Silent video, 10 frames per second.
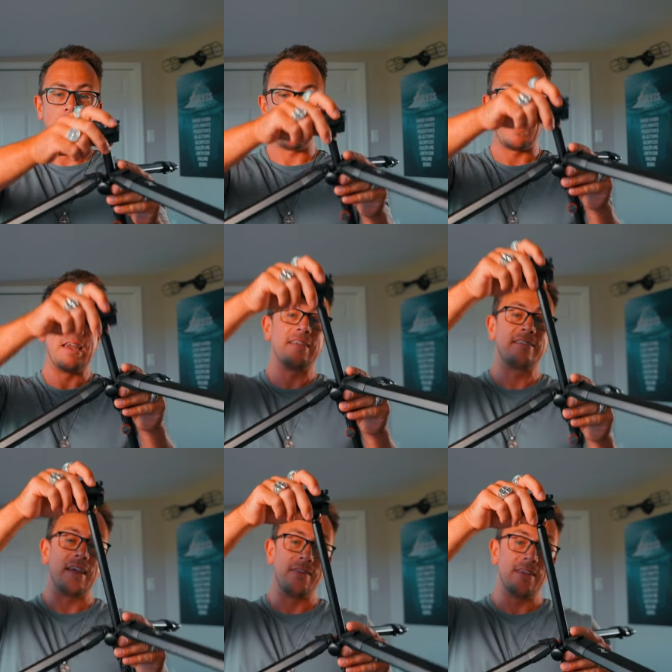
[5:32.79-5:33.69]
you can then
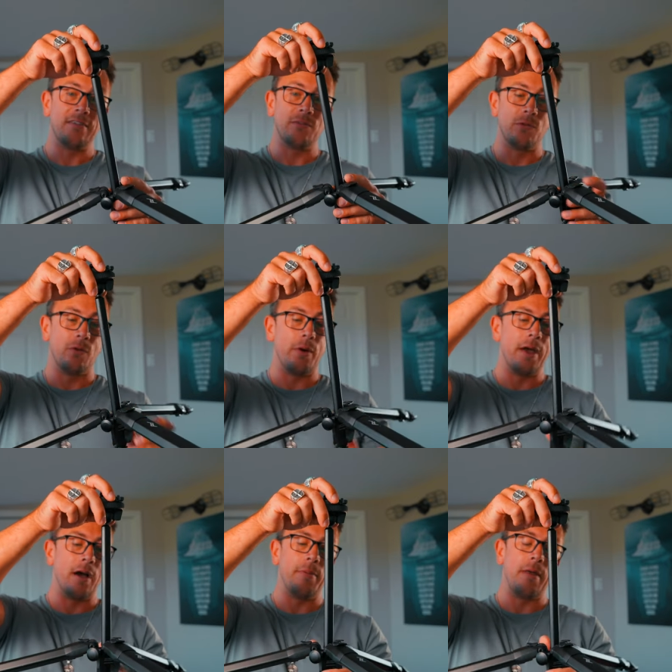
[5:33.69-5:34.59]
extend this all the
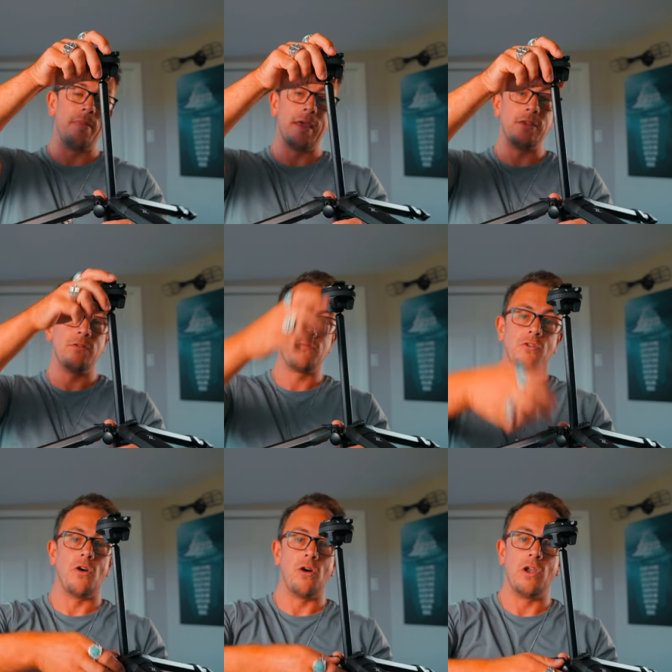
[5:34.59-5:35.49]
way up and then you've
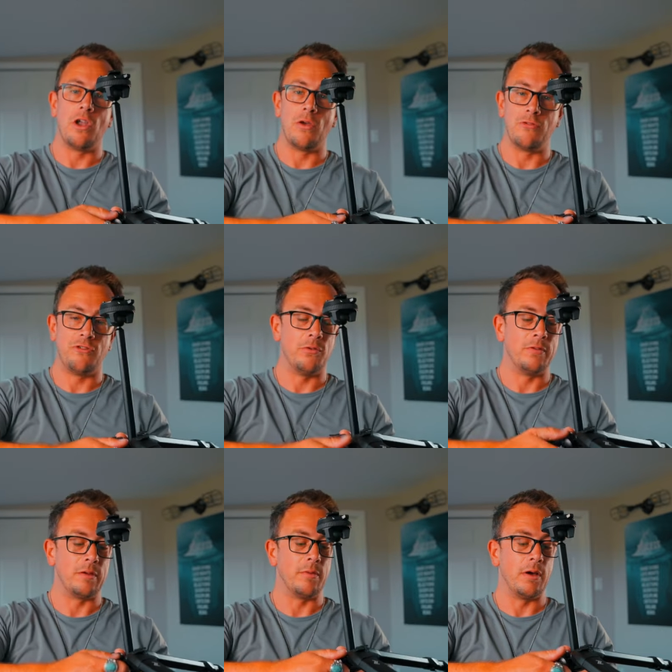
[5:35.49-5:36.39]
got low
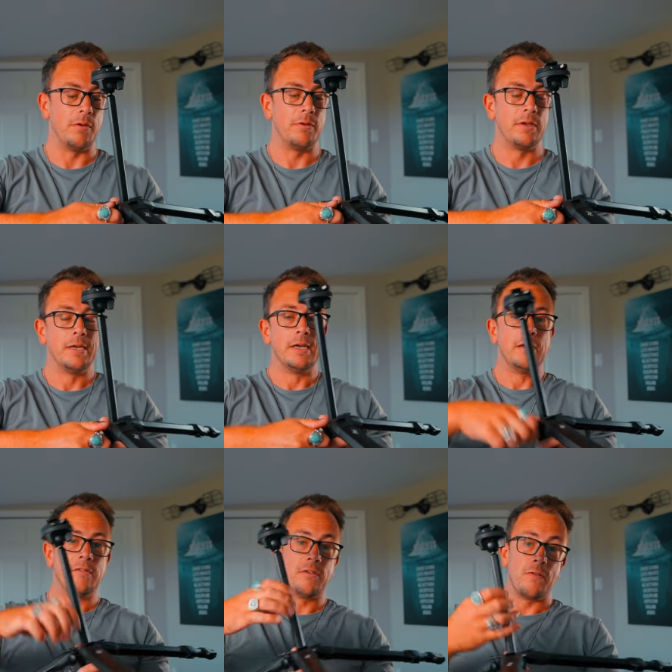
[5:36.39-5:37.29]
shooting mode.
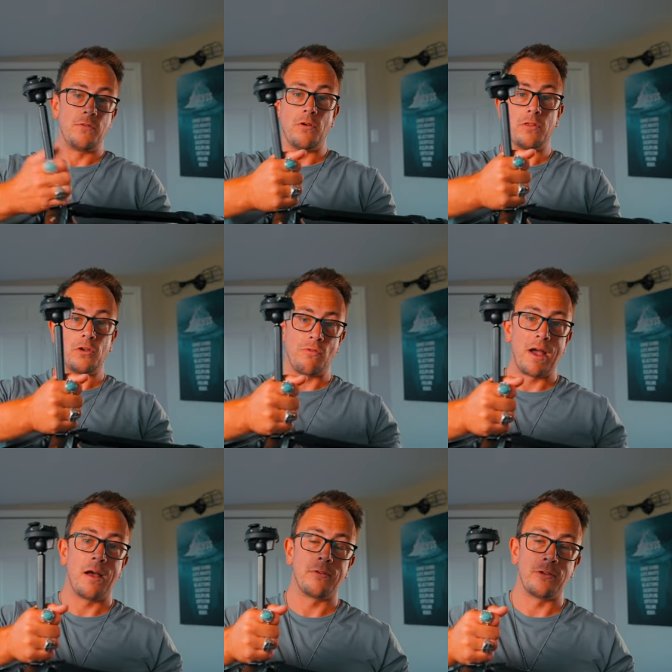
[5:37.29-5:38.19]
So if you're on the
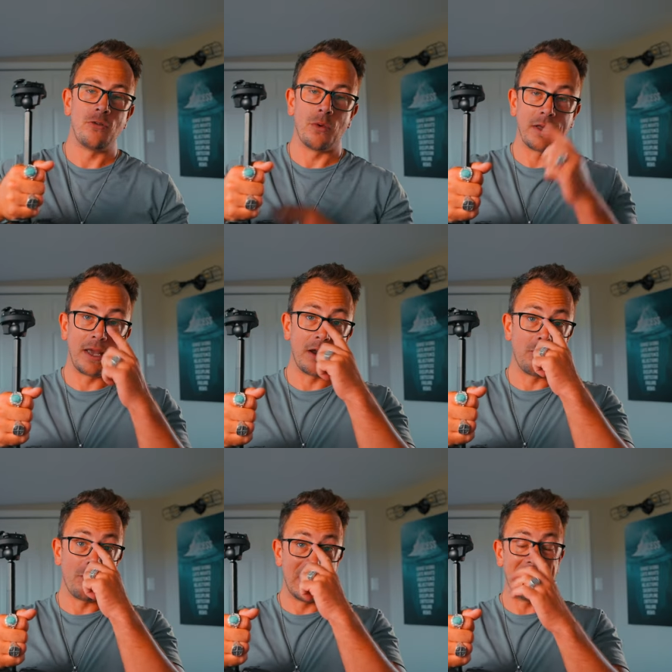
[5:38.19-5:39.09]
ground and you want to get
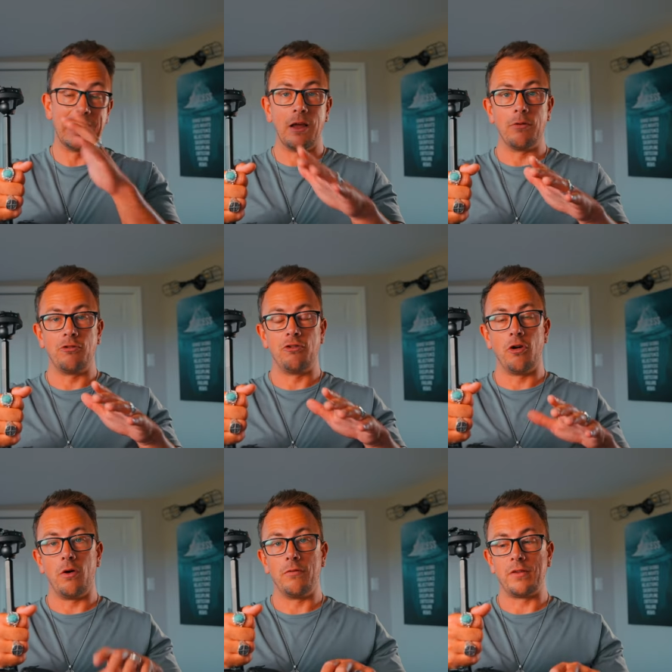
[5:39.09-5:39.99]
a really low
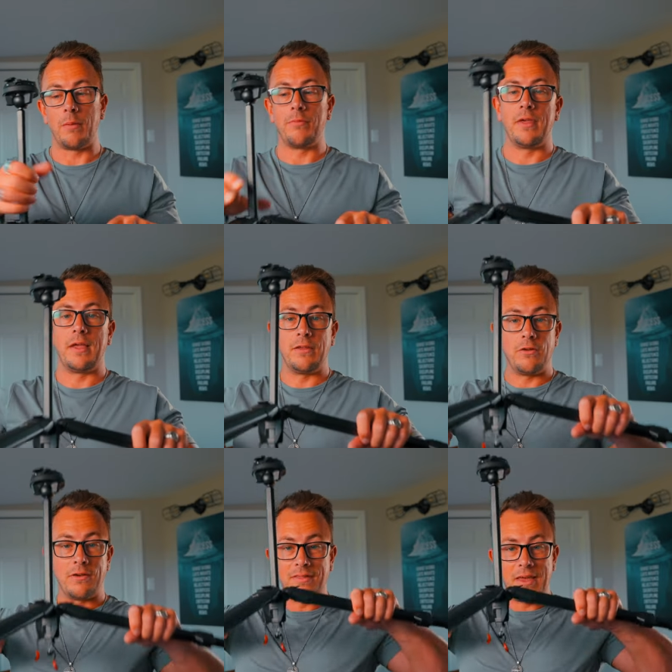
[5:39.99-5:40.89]
shot of something,
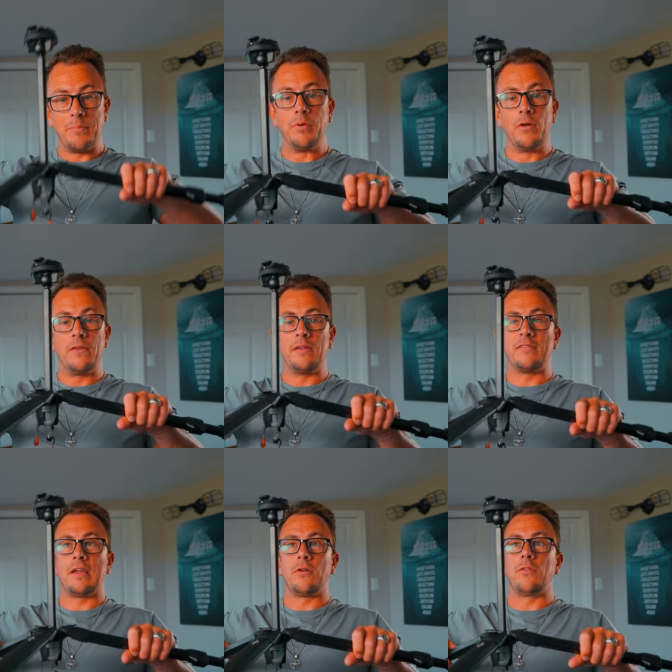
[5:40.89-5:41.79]
you can then put this
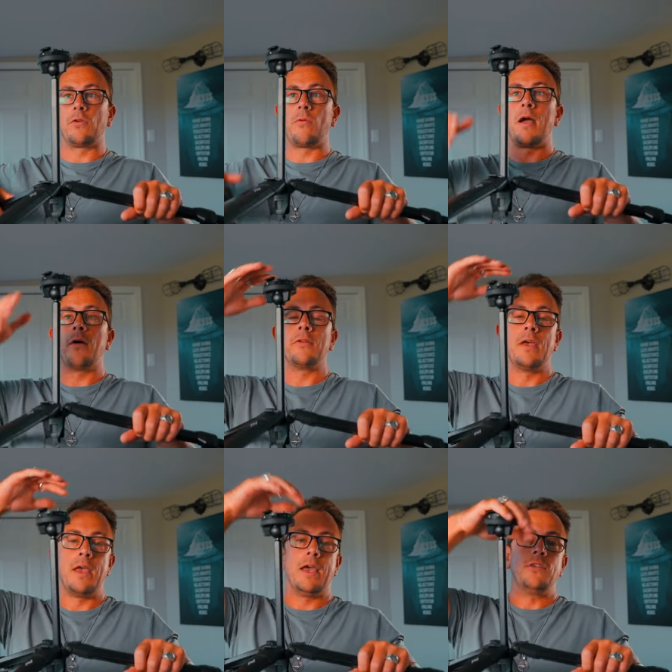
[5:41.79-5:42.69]
dead on the ground
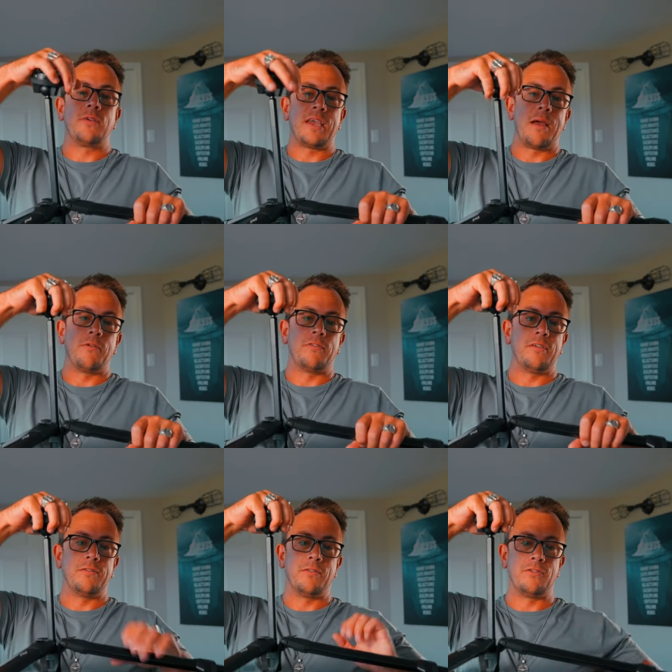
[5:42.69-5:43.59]
and your camera
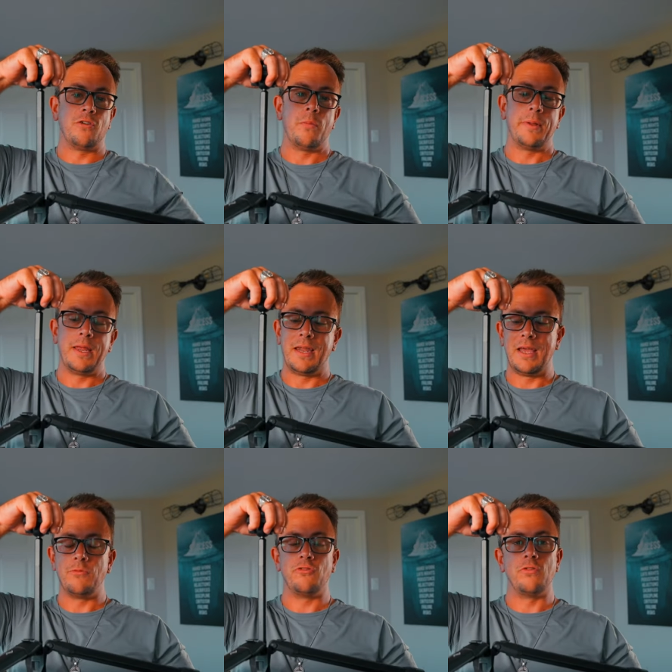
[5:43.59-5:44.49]
sits on the top and it
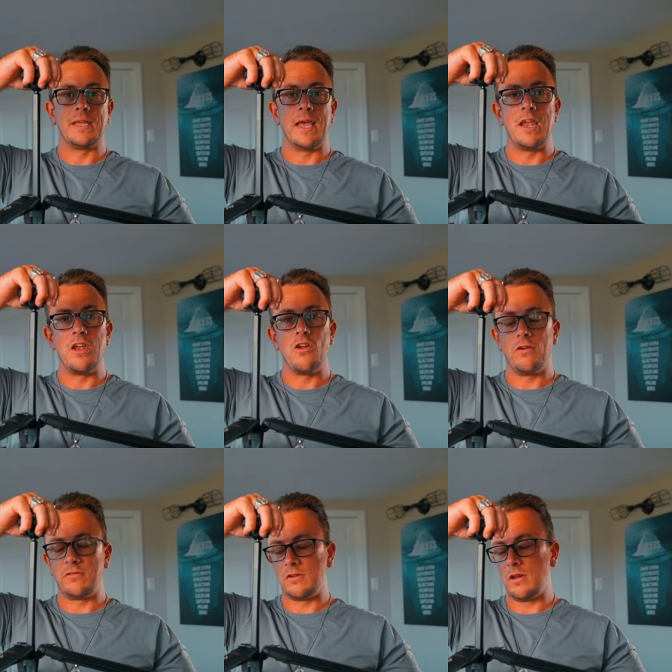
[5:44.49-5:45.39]
enables you to get
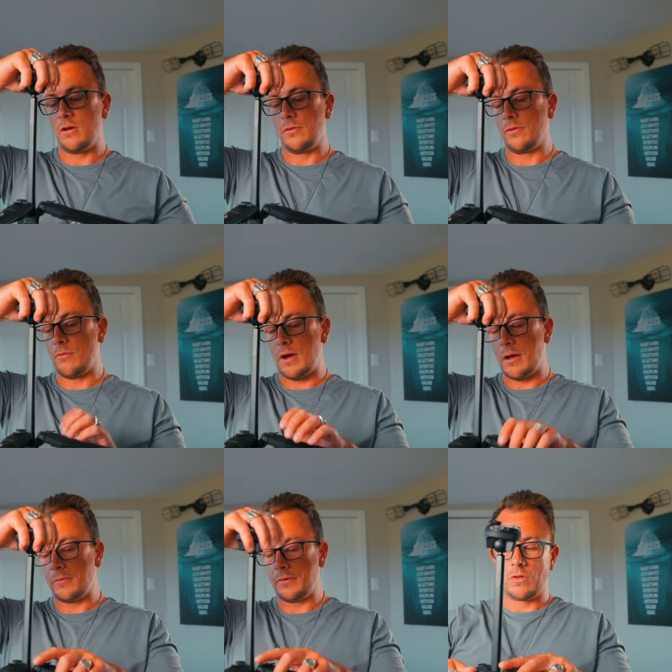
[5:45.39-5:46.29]
nice and low to the ground.